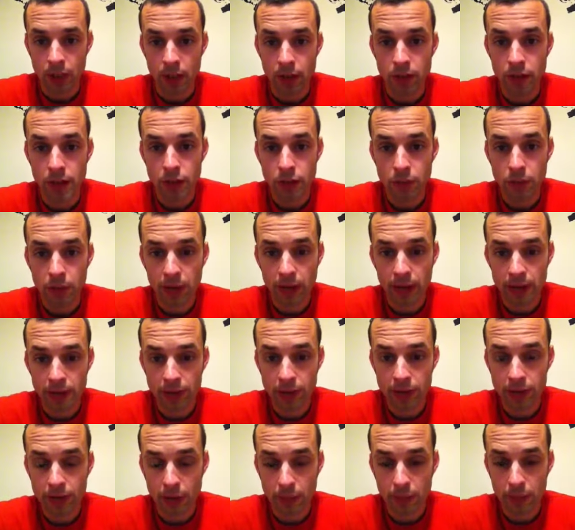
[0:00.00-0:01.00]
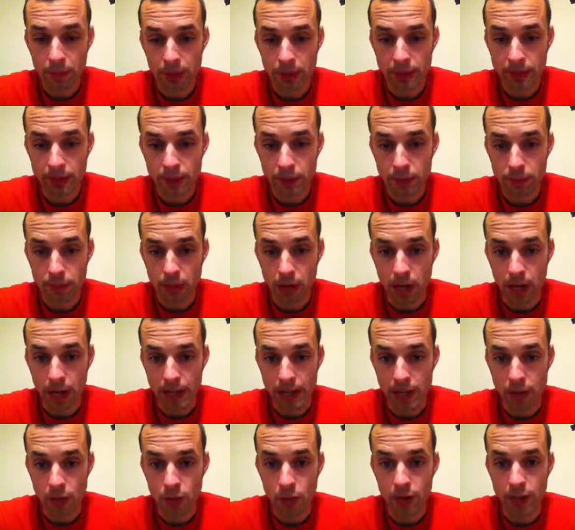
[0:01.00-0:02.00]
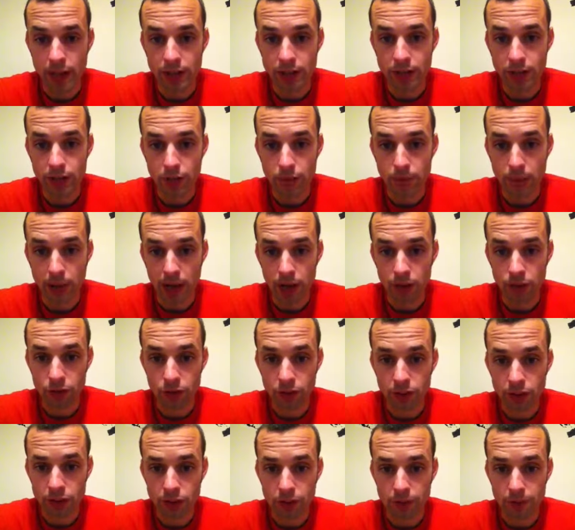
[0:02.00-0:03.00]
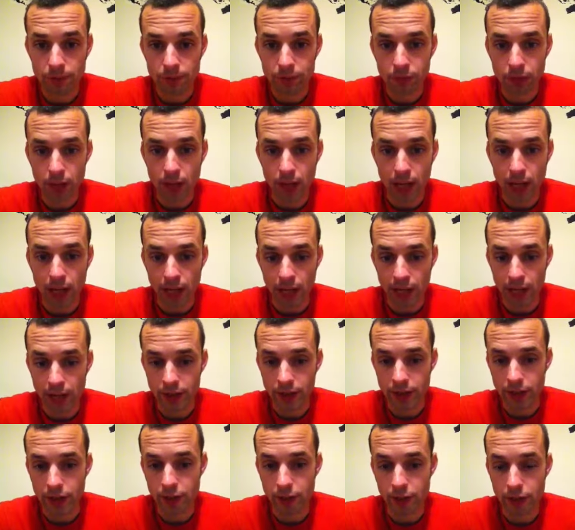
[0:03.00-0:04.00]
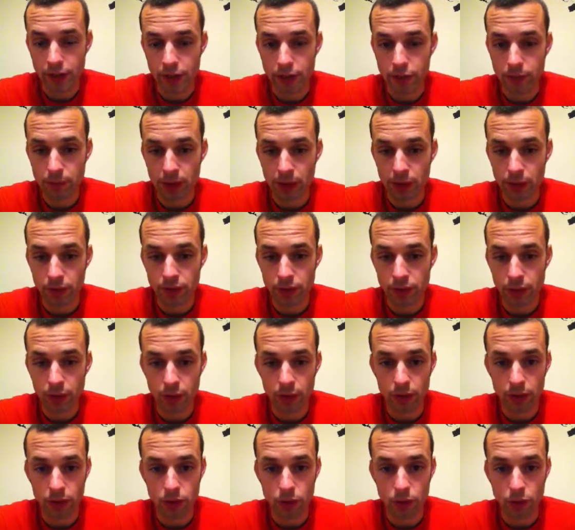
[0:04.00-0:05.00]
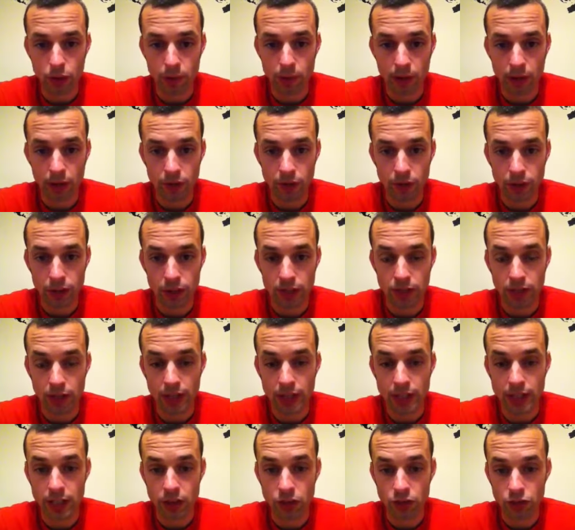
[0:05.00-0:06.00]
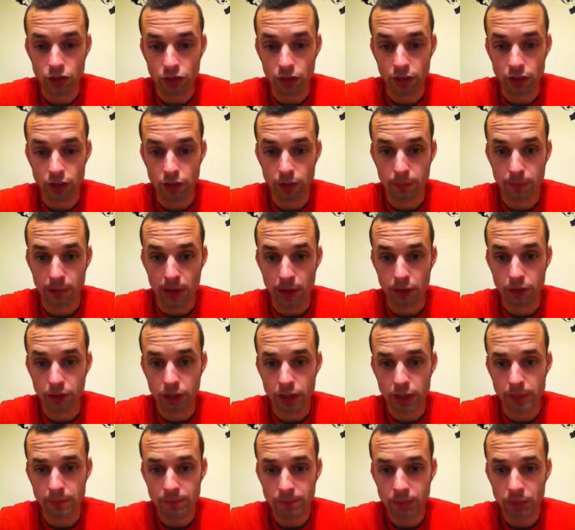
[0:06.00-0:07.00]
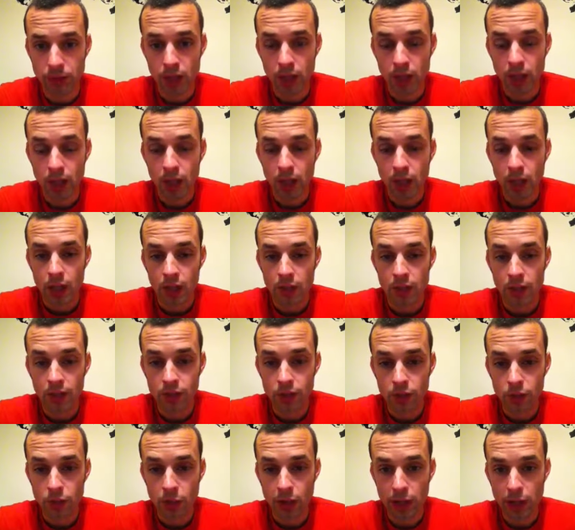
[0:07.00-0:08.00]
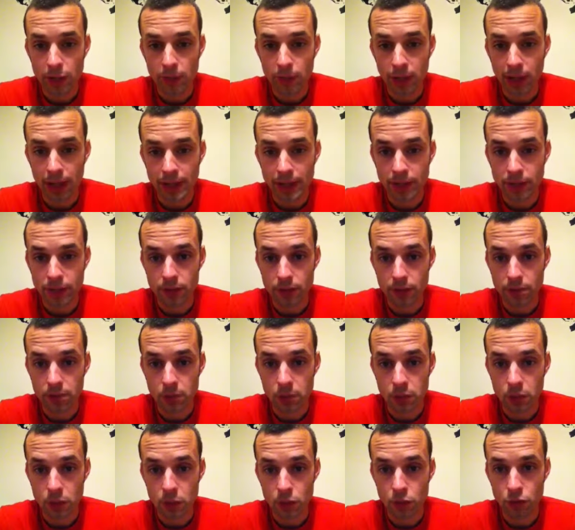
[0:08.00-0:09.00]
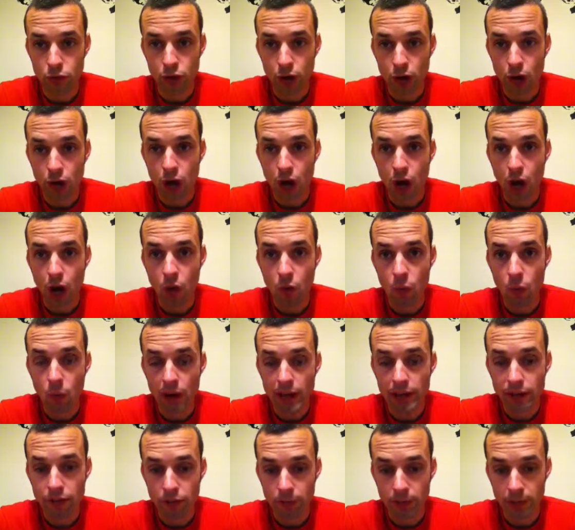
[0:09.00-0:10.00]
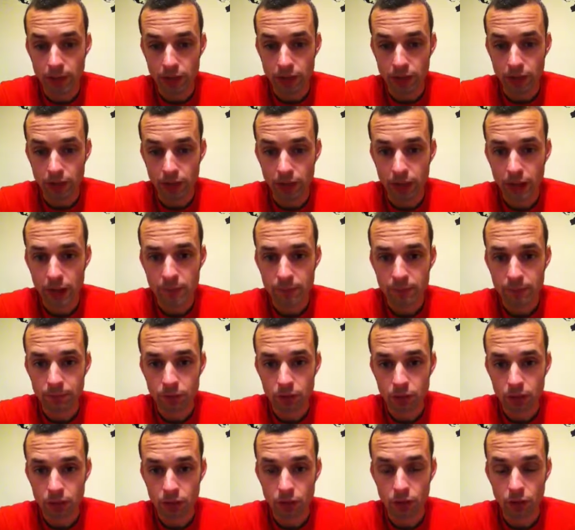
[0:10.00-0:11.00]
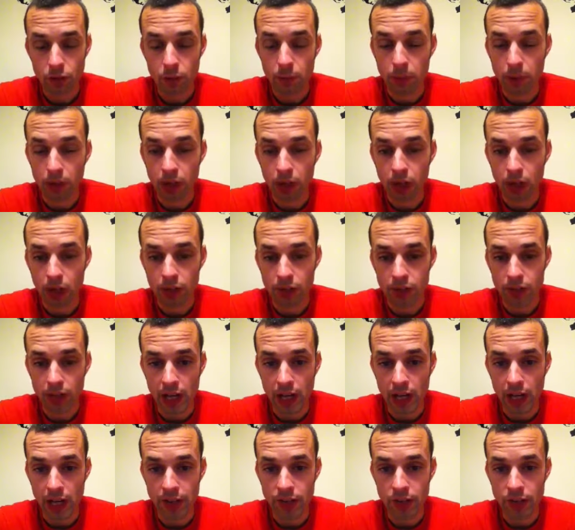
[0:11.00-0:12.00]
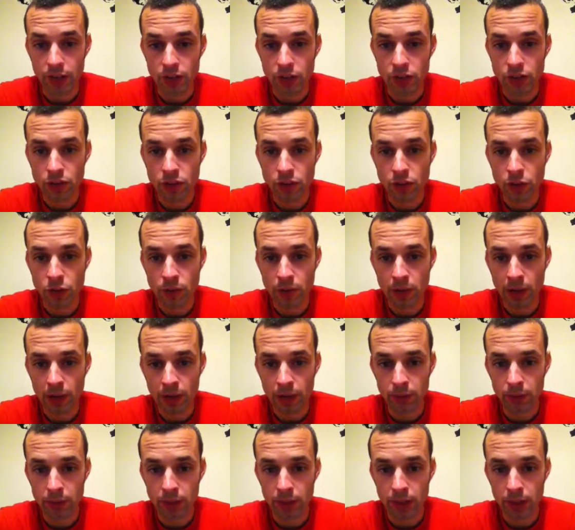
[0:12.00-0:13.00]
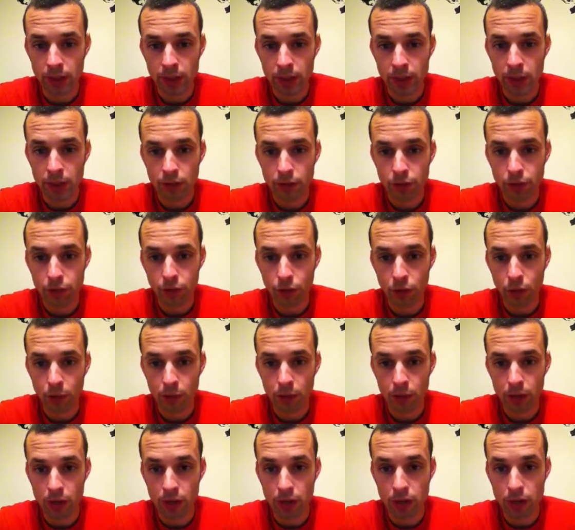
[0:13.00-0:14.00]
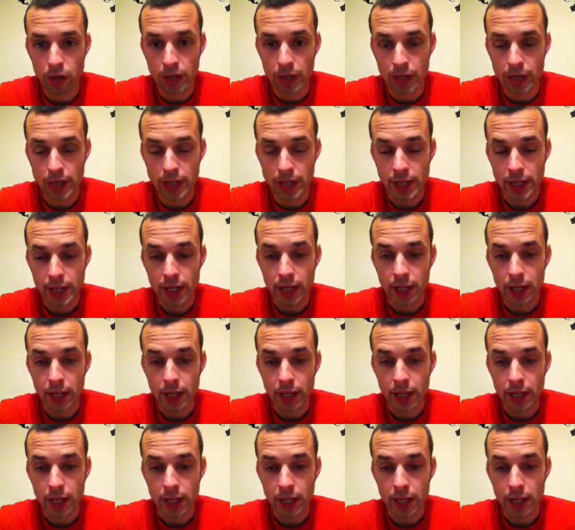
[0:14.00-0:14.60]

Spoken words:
These plates are separated by a range of boundaries, and the first boundary I want to talk about is a constructive boundary. This is where the plates move away from each other, so apart, and new magma from the